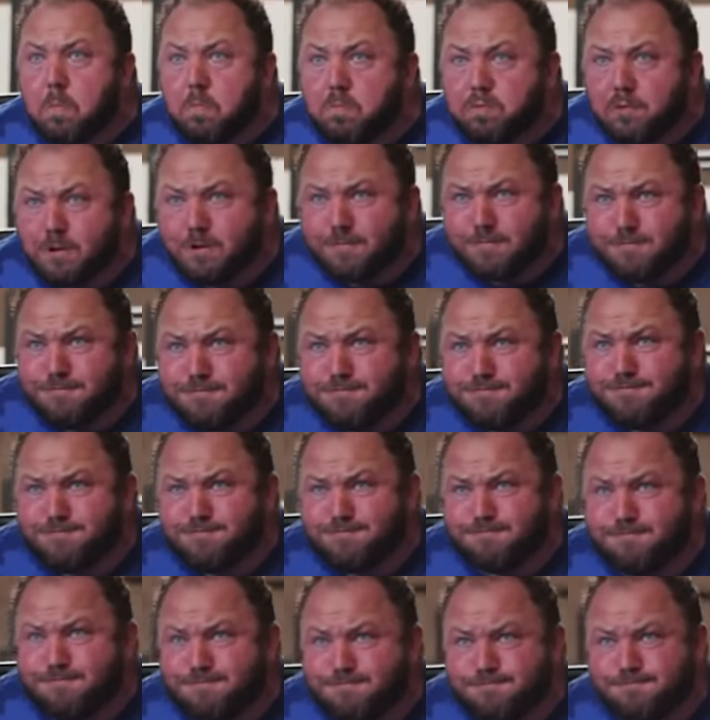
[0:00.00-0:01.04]
curve is going to
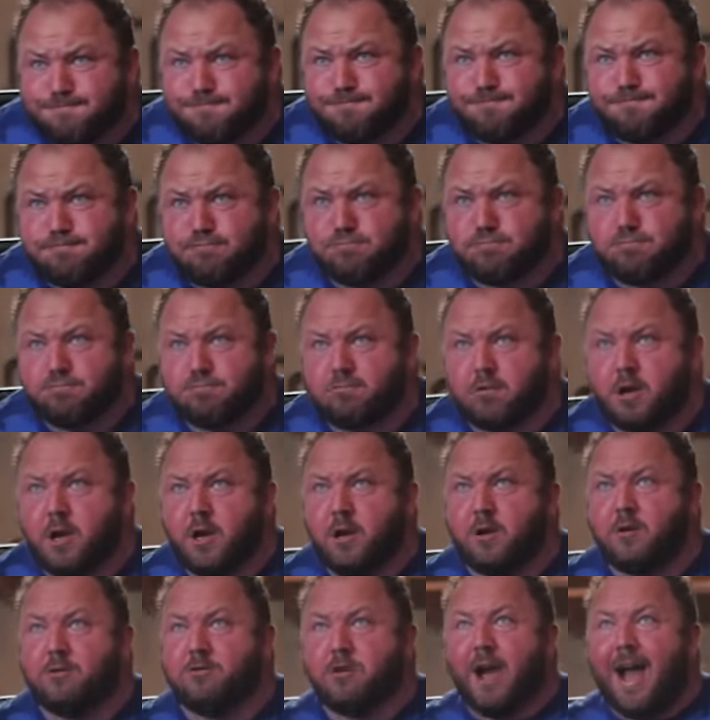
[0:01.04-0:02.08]
be, and the
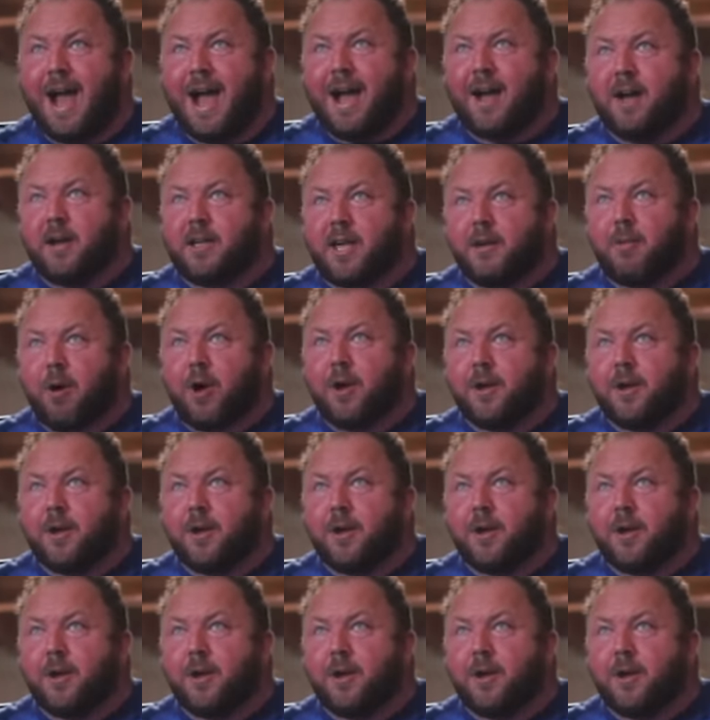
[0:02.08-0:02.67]
longer duration